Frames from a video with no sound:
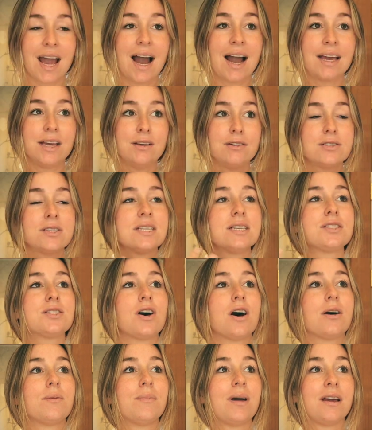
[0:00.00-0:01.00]
I use this
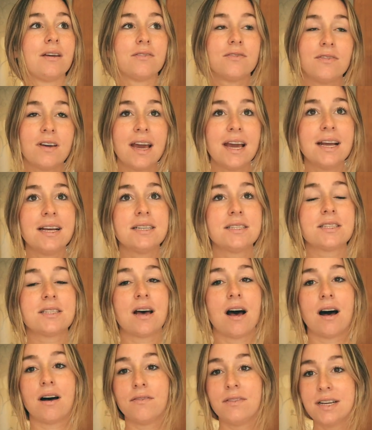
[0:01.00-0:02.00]
on my face,
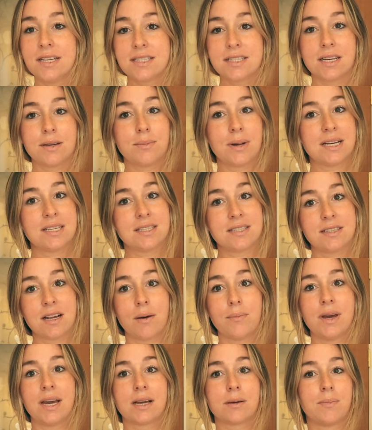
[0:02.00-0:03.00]
obviously my
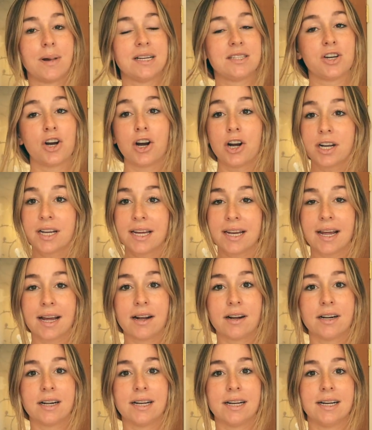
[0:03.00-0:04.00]
stomach, my target
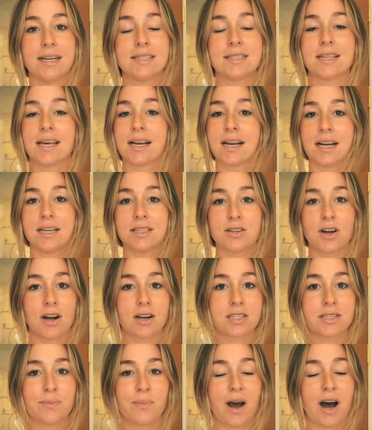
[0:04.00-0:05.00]
areas, like I
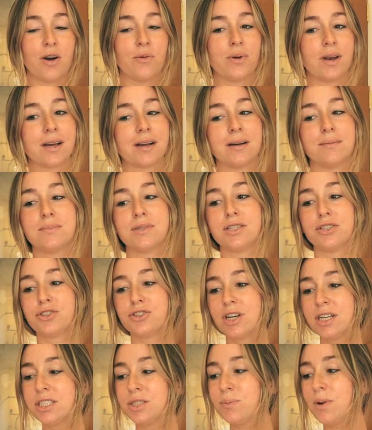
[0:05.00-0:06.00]
talked about when it comes to
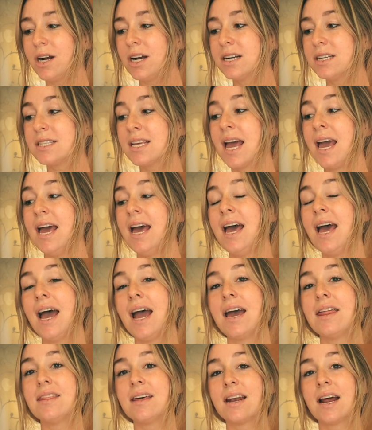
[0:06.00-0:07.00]
stretch marks.
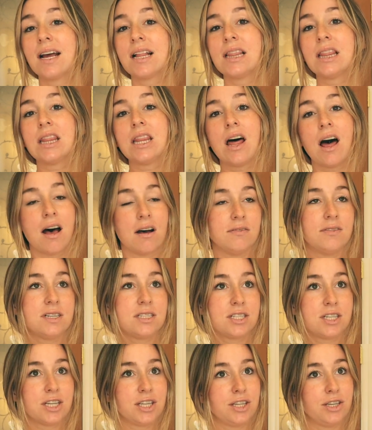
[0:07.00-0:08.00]
And then I love
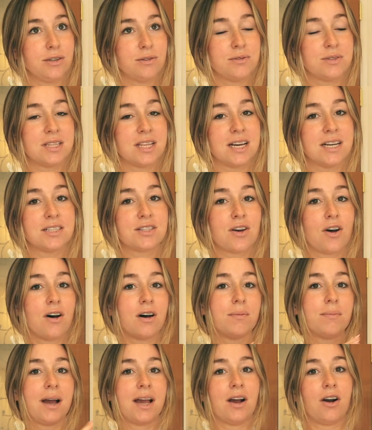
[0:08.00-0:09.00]
to use this
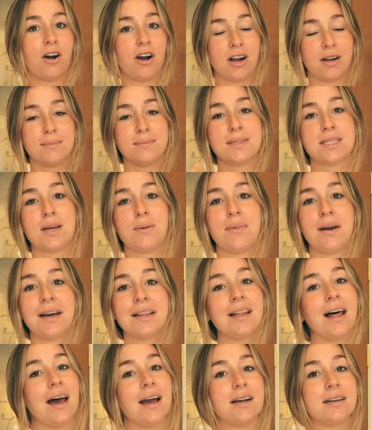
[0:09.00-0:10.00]
on my arms and my
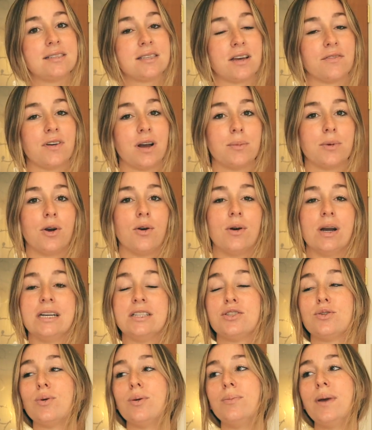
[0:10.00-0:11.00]
legs if I'm going
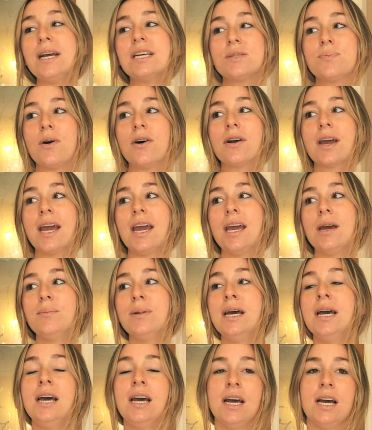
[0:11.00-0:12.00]
to a baseball
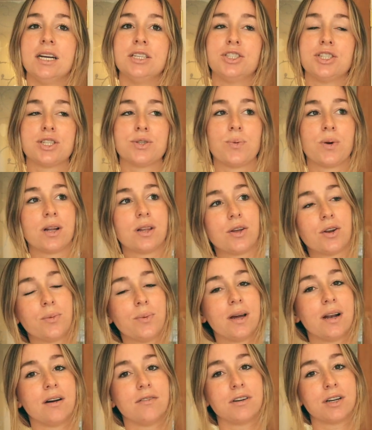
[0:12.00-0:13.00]
game and just want a little
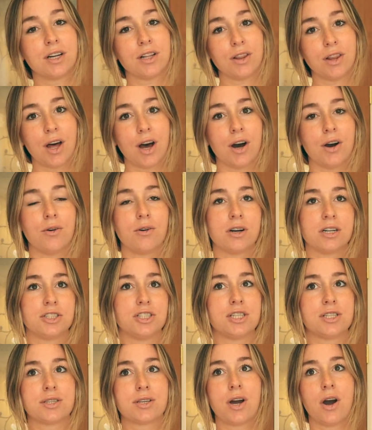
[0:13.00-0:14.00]
bit of a glow, or
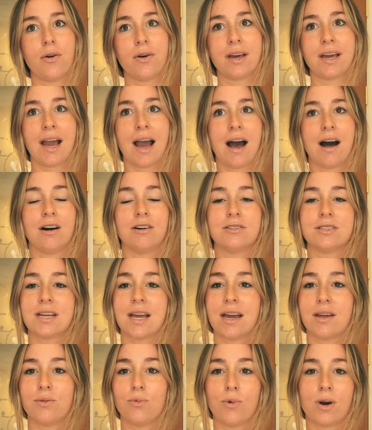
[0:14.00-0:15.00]
just going out
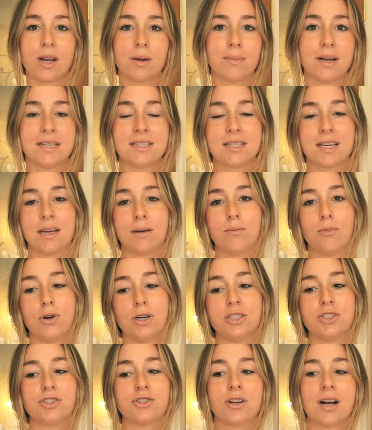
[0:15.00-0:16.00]
and wanting my skin
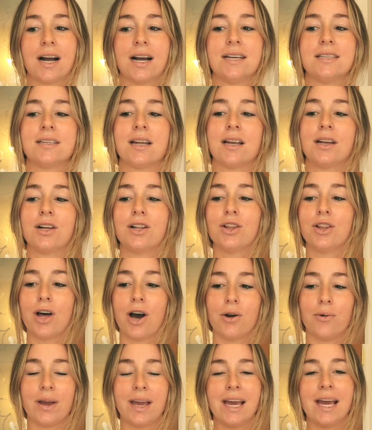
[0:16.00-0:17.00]
moisturized and
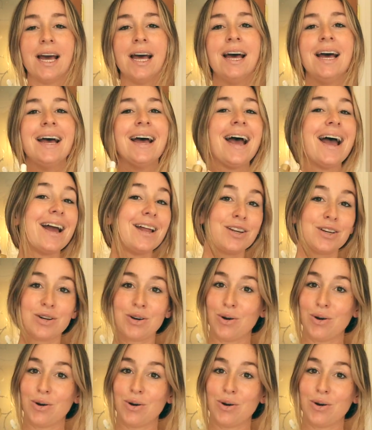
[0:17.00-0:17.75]
glowy and